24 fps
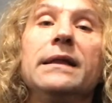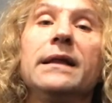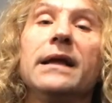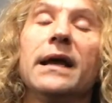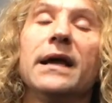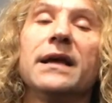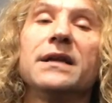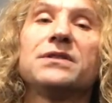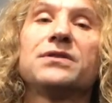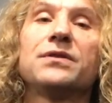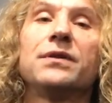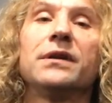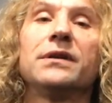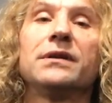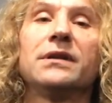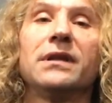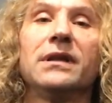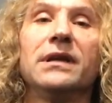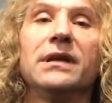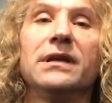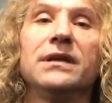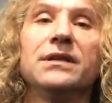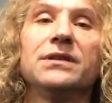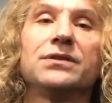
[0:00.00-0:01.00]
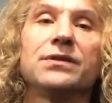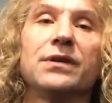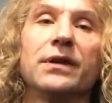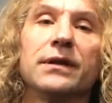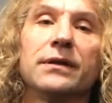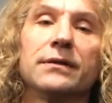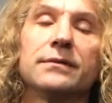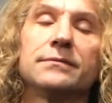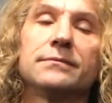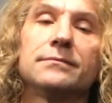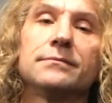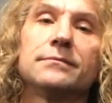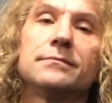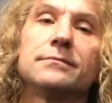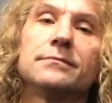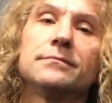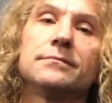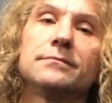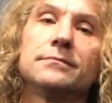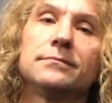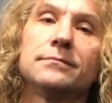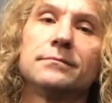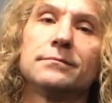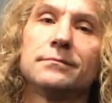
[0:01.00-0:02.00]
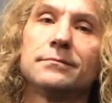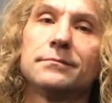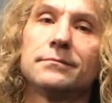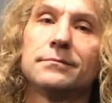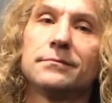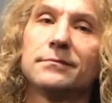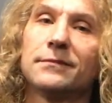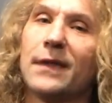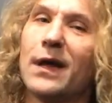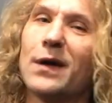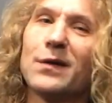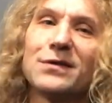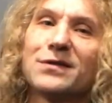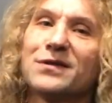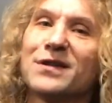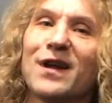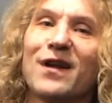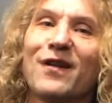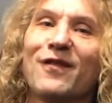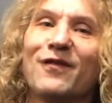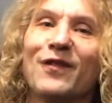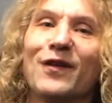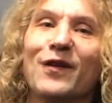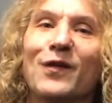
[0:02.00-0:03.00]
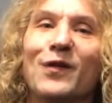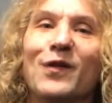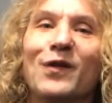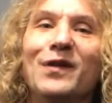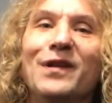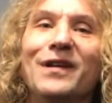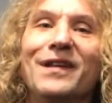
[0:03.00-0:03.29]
the A string to the E string. That one's not finger roll.